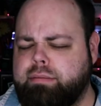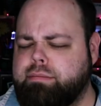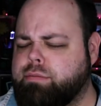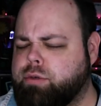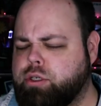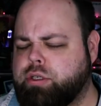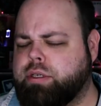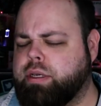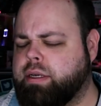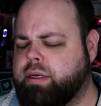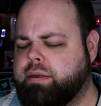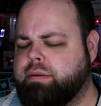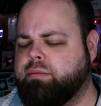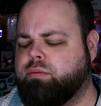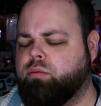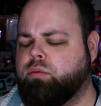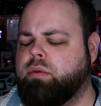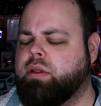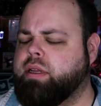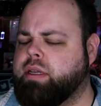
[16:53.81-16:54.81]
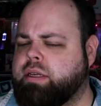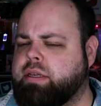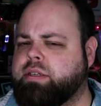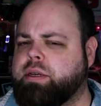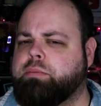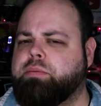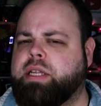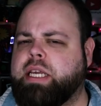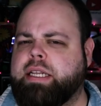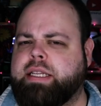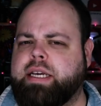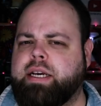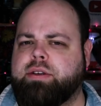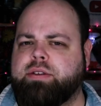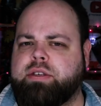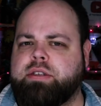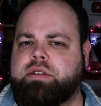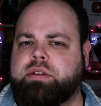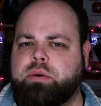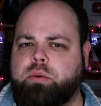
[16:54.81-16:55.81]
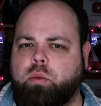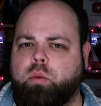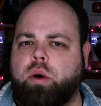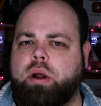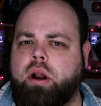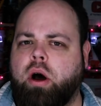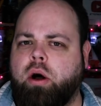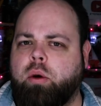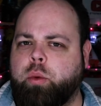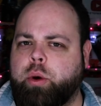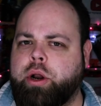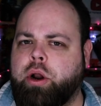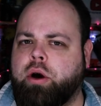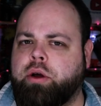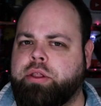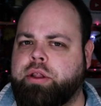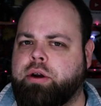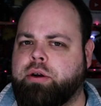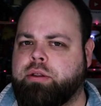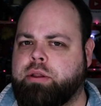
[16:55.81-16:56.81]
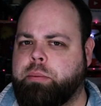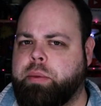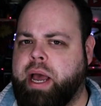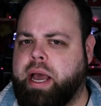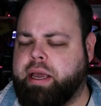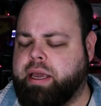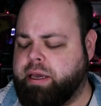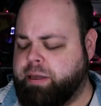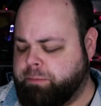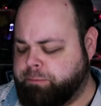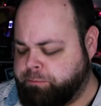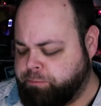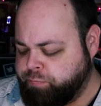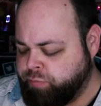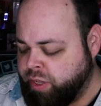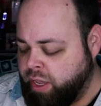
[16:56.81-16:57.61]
Just some details into what all went on there on the back end.